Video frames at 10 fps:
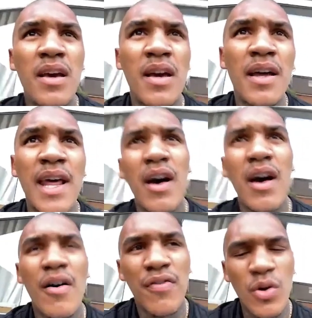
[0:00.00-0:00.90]
And then
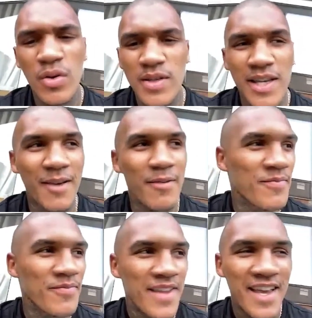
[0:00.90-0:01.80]
I've looked at him
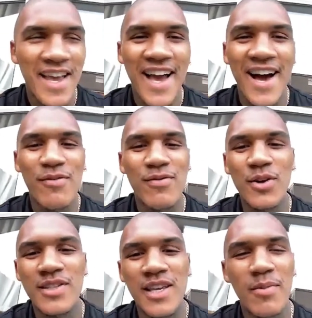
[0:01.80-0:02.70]

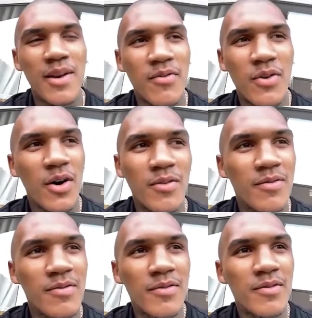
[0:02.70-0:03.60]
and I've gone,
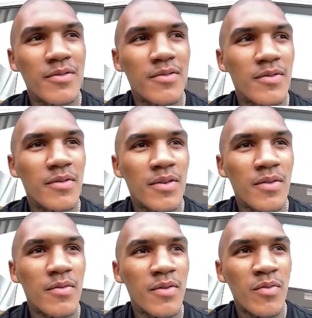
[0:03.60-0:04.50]

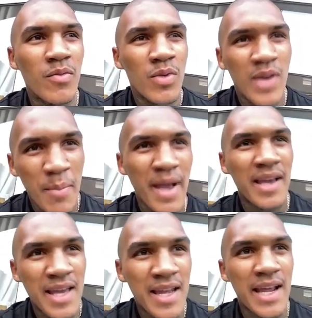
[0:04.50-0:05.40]
we'll get back
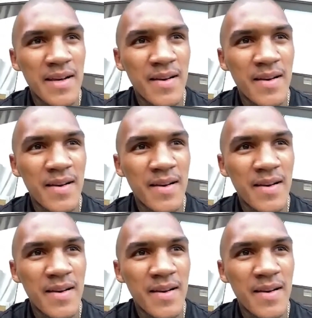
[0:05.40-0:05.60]
here then.